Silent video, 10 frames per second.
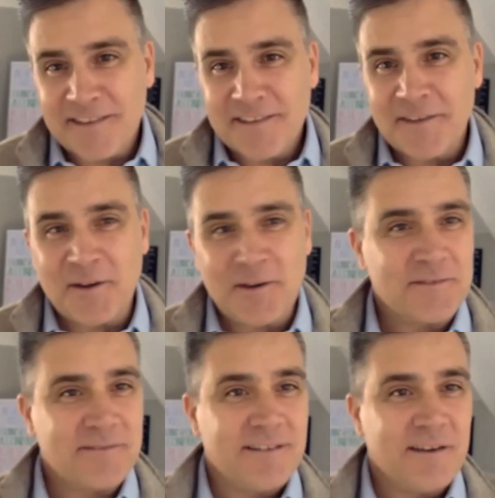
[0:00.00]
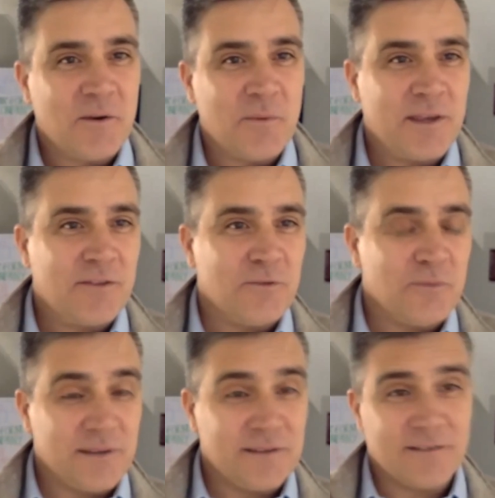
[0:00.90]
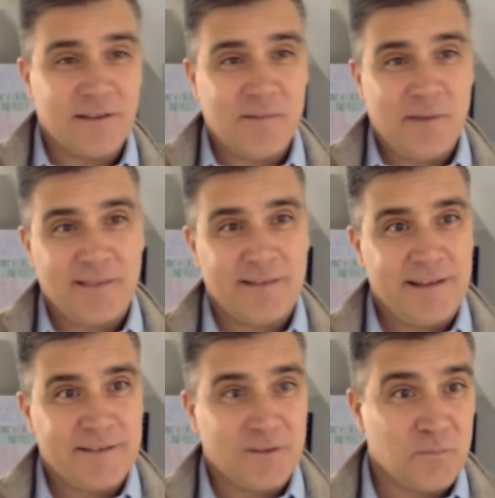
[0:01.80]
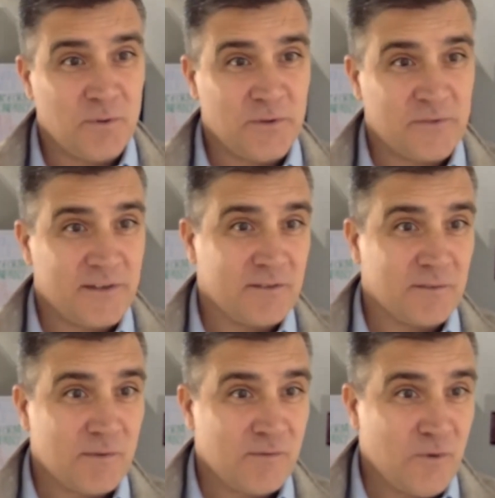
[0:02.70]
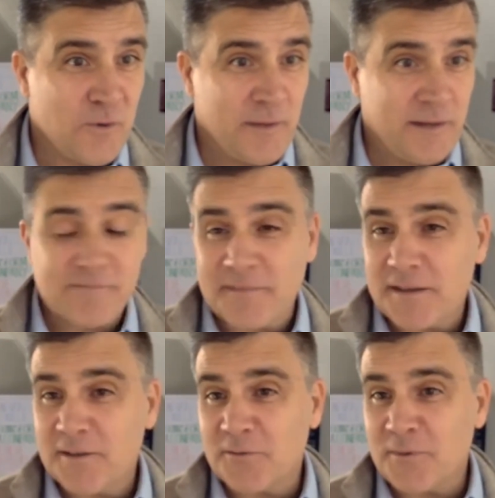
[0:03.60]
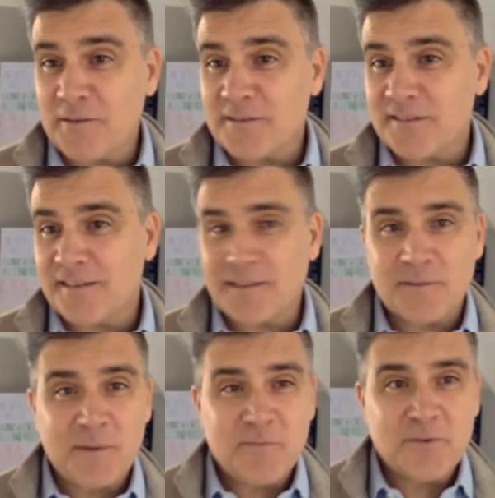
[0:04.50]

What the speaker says: a week, 2 weeks, a month later, this person isn't performing, because we haven't set them up for